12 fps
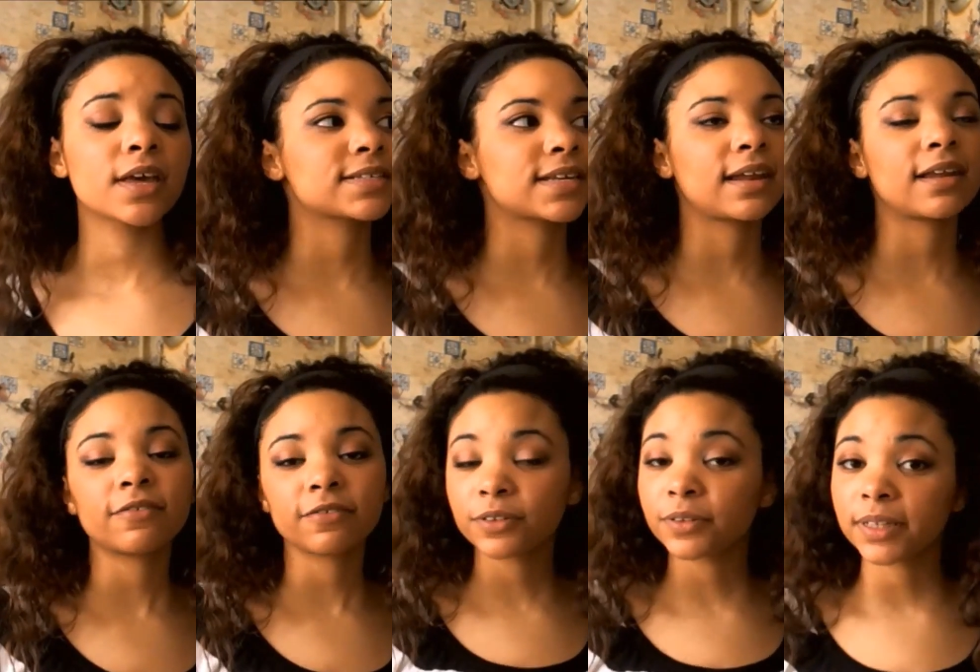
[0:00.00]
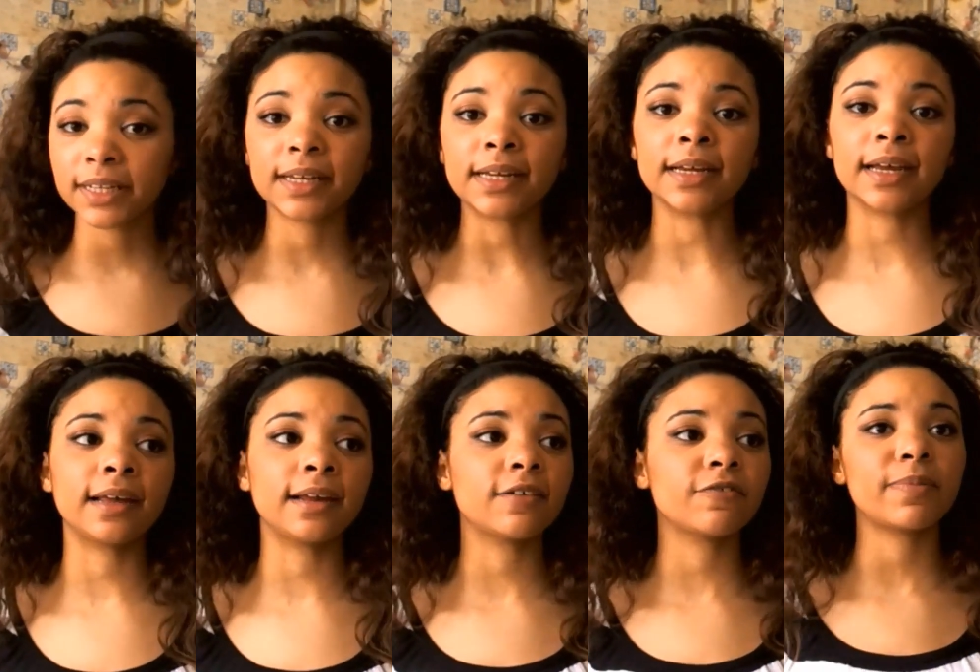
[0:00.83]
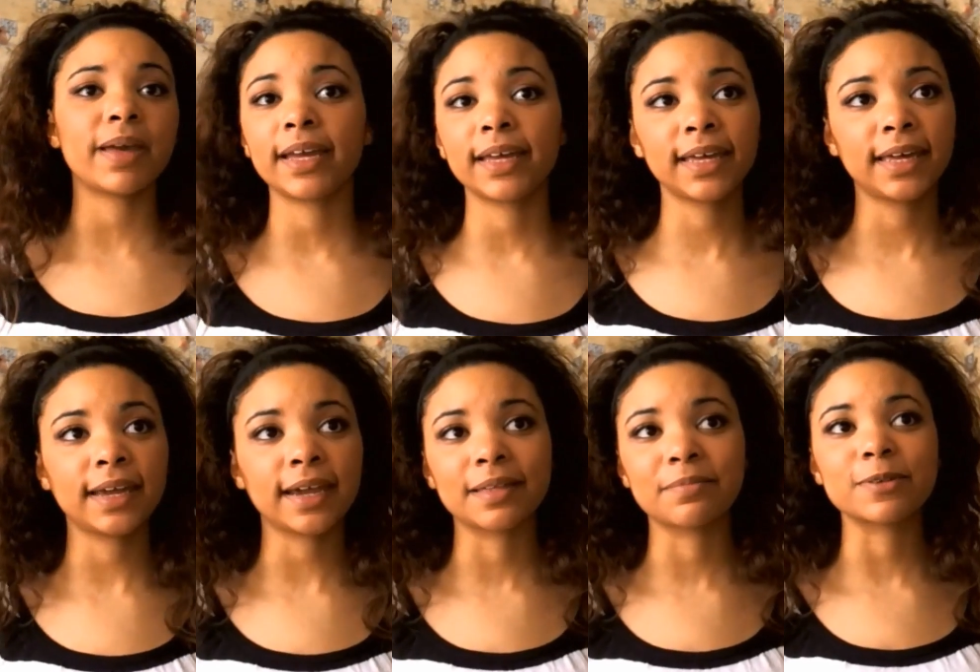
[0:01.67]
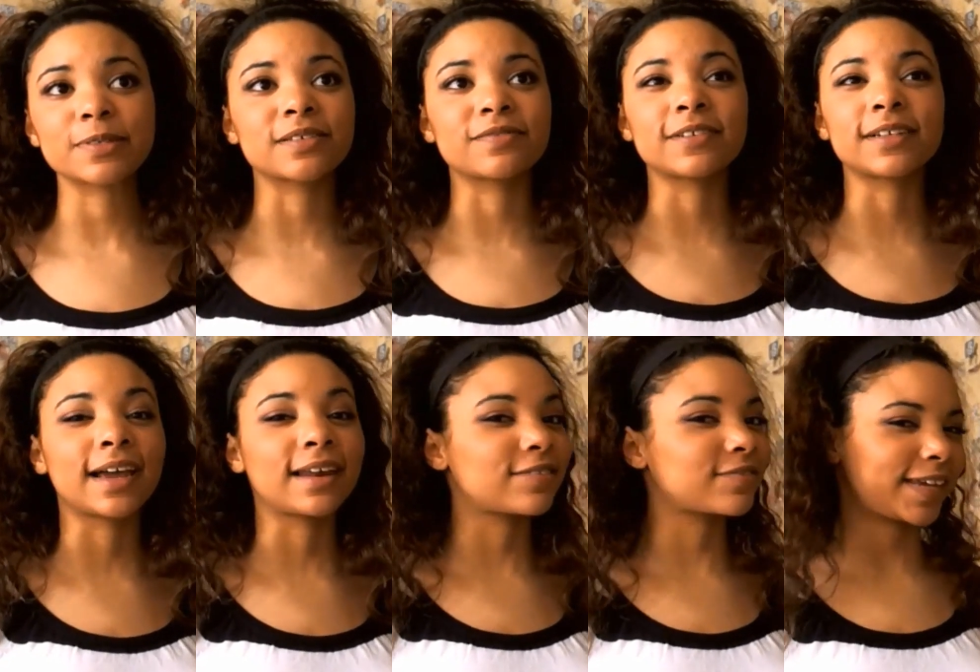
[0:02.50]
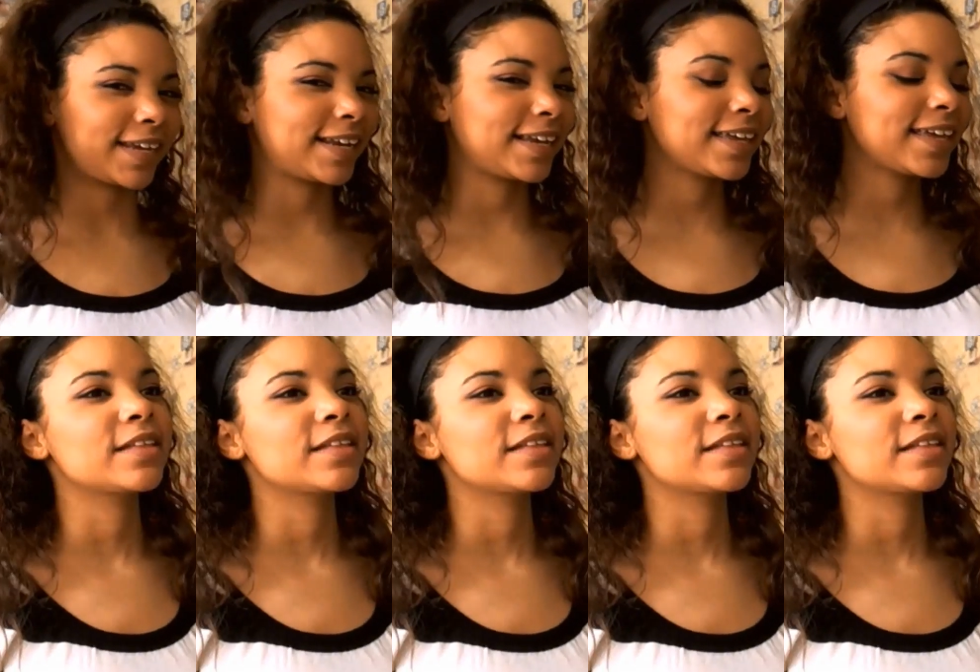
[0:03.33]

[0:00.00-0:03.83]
Because I love cooking, I love baking, and most of all I love eating.